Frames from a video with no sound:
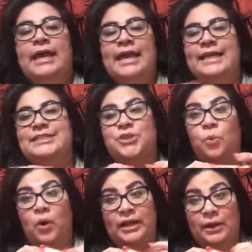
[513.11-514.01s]
It's the
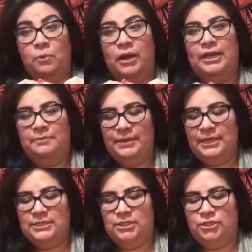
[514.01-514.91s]
one I wanted
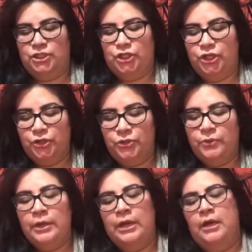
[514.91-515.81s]
because there's two